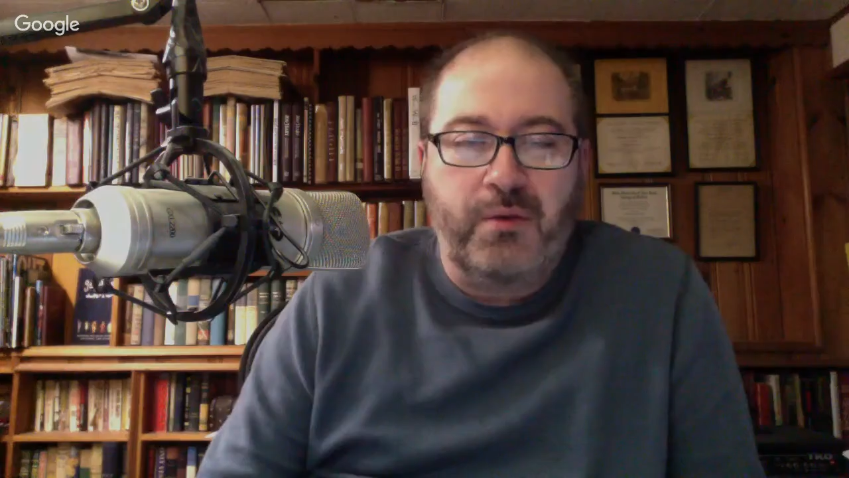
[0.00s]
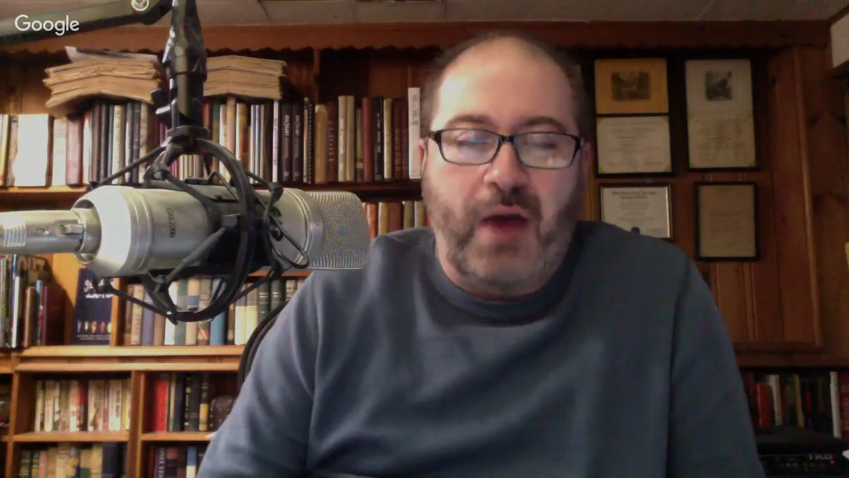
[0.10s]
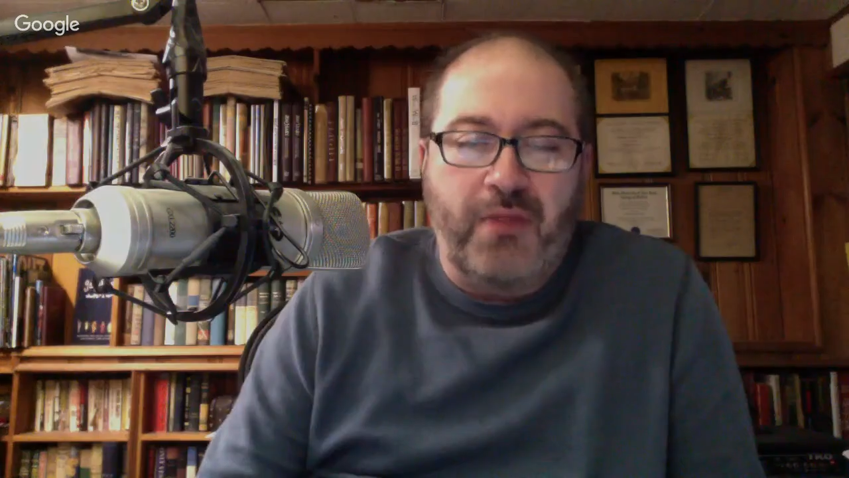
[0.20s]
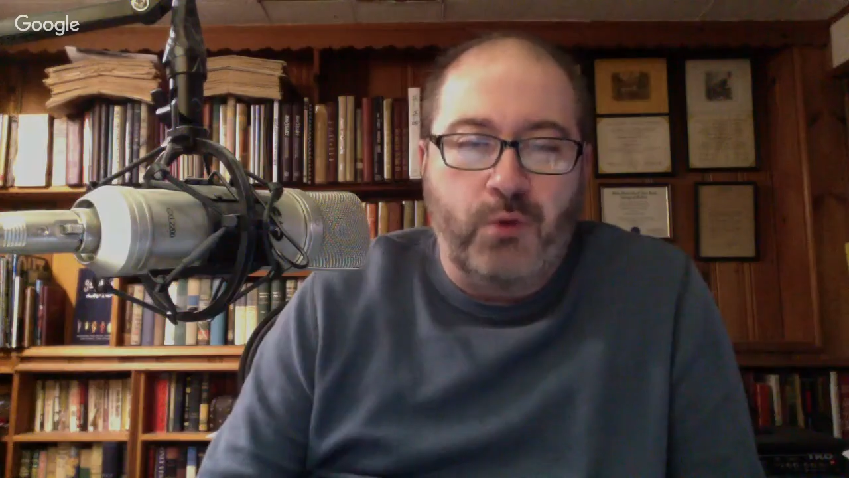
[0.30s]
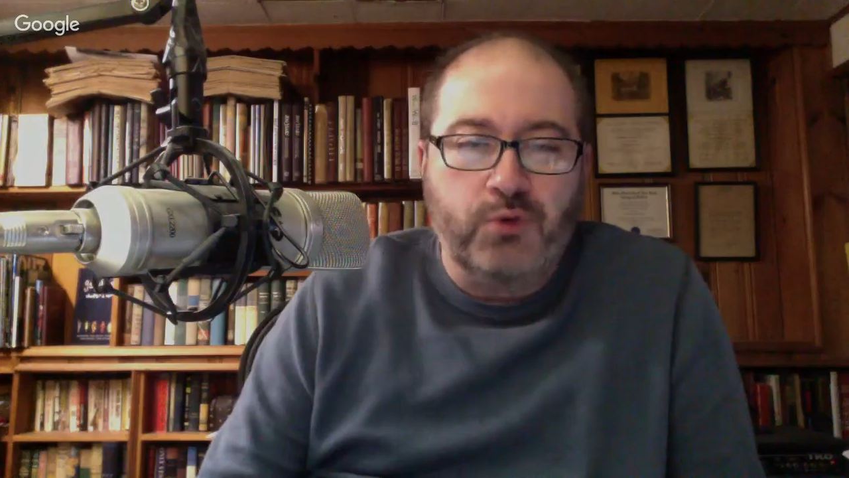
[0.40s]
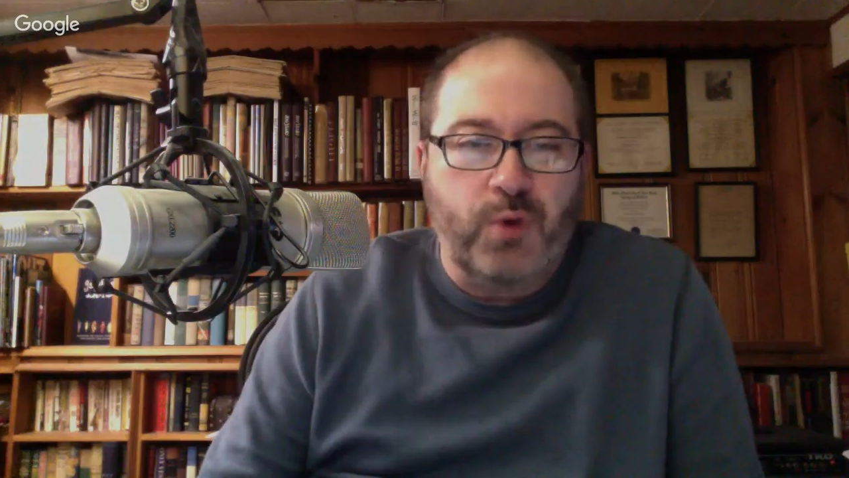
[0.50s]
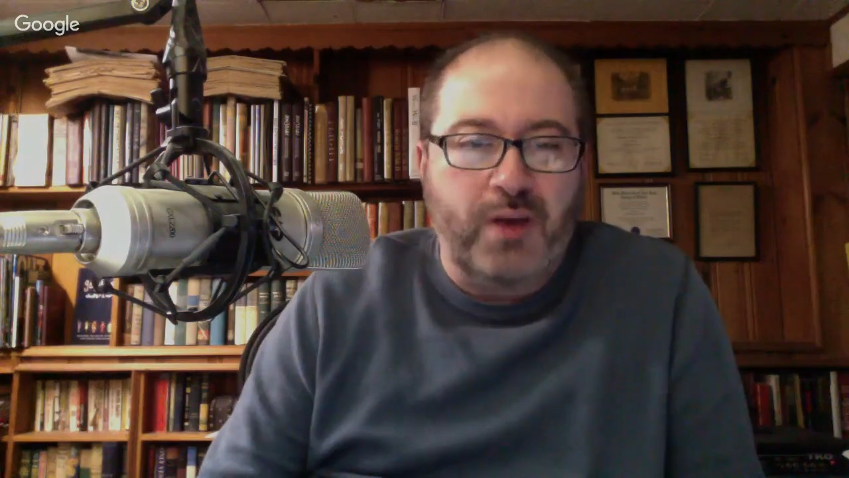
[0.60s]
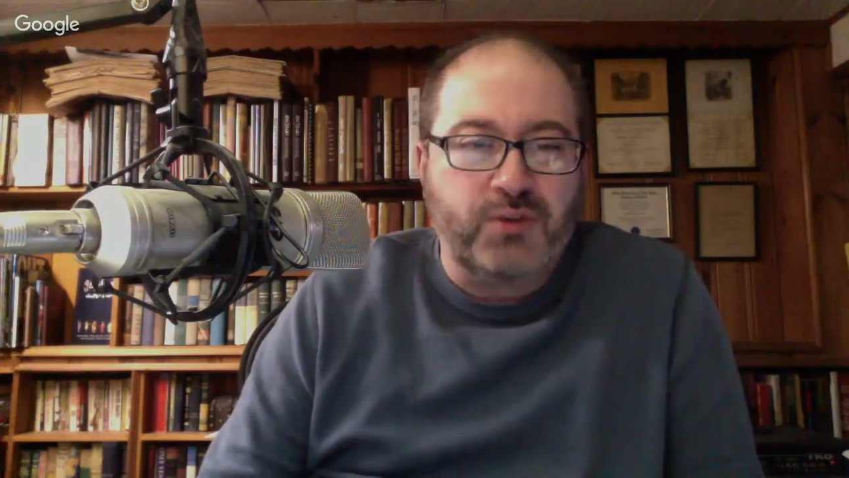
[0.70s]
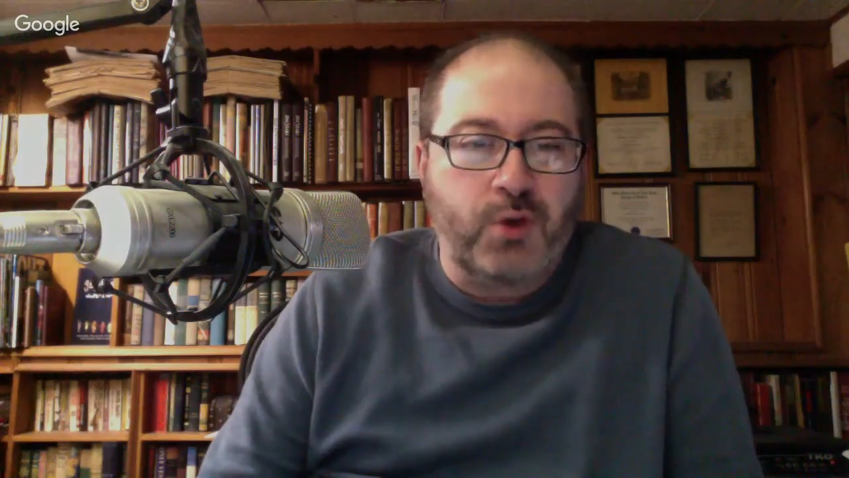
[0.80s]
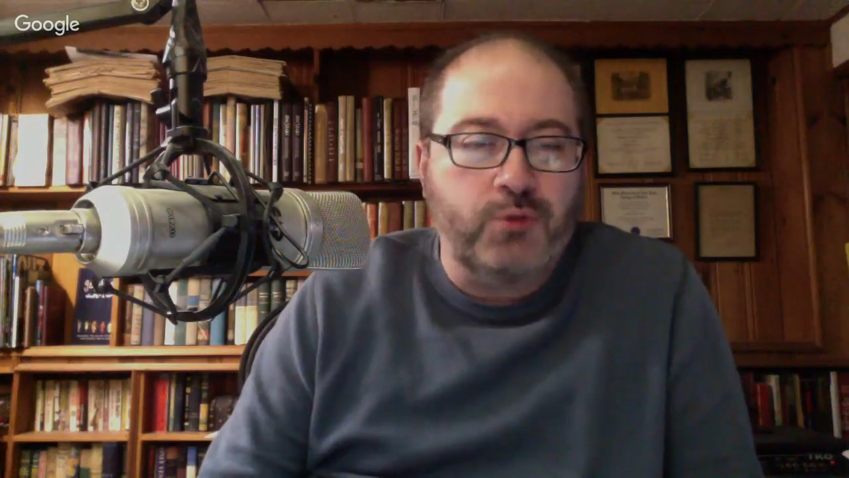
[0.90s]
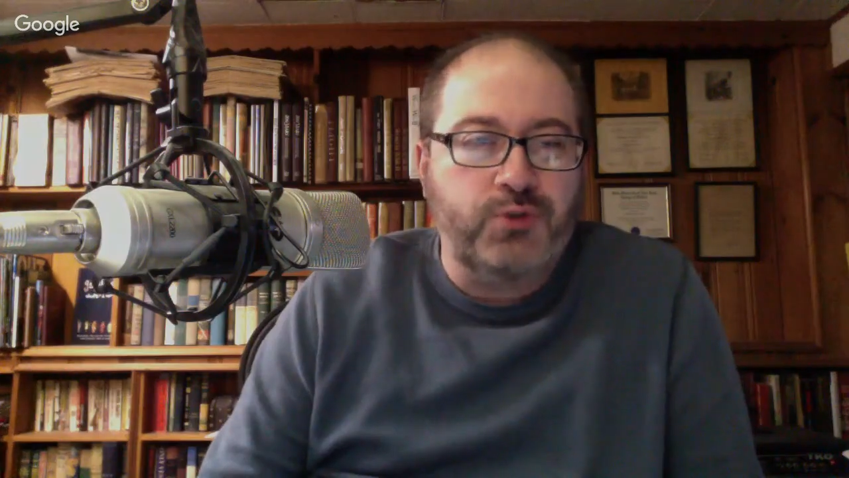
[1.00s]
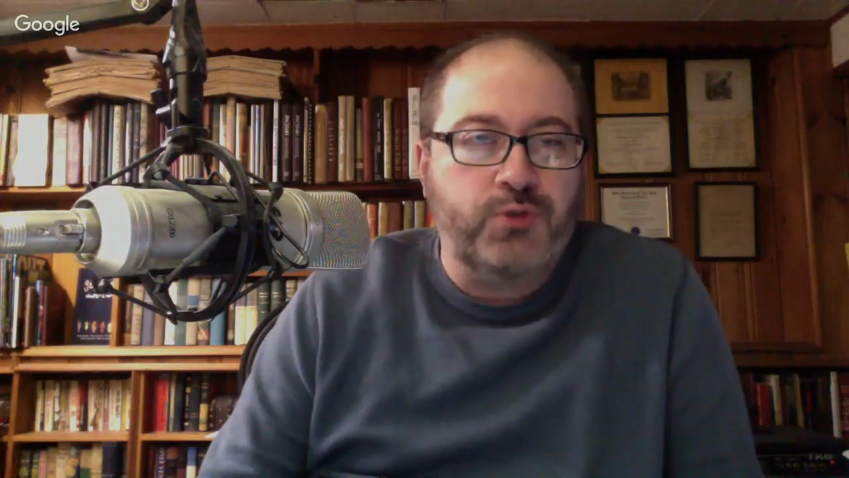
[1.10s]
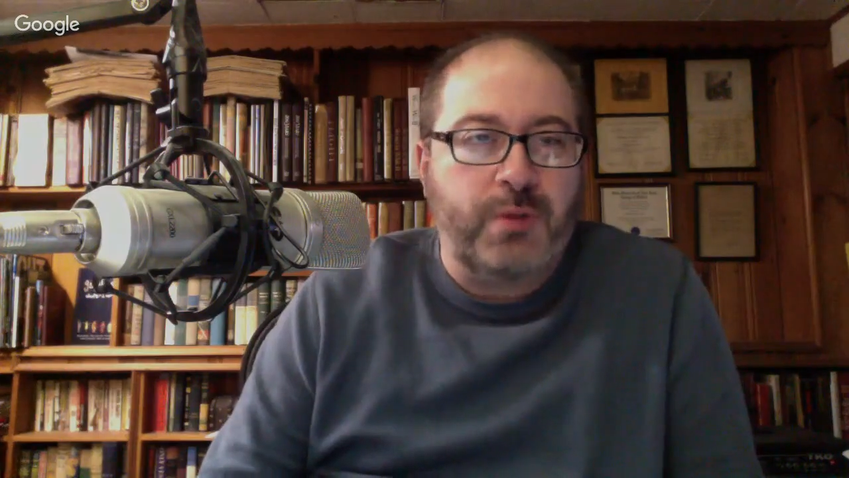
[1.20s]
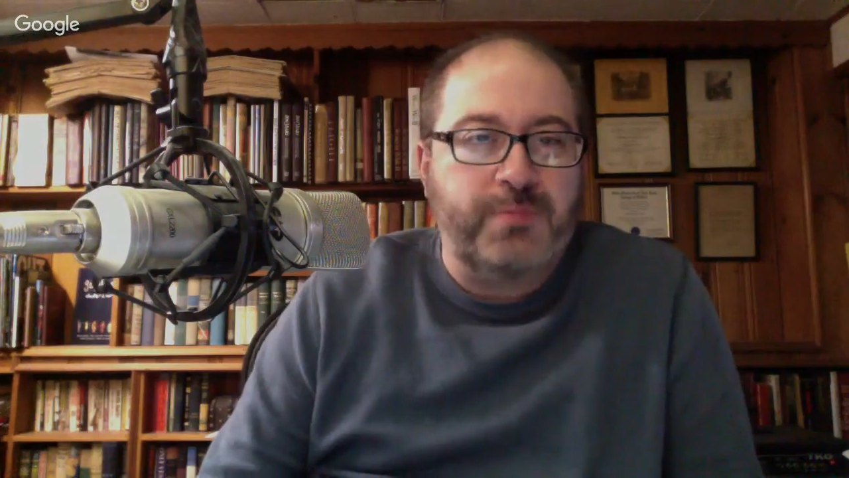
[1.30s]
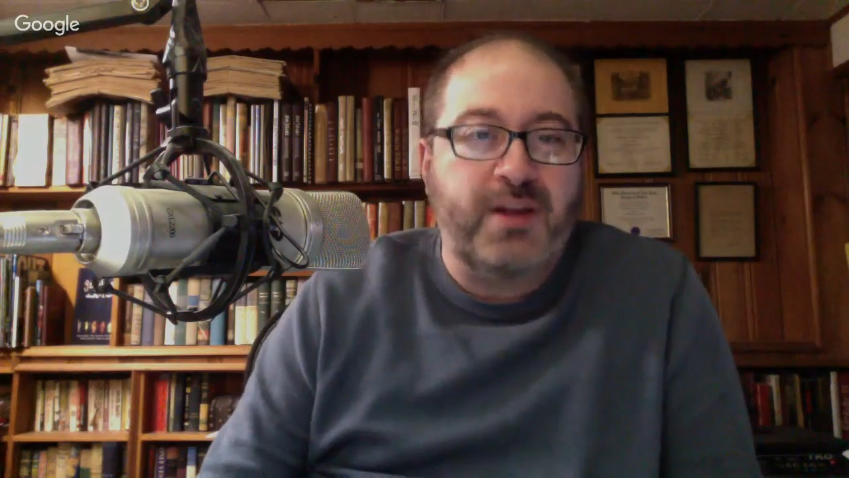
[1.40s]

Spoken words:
on those West Coast trips.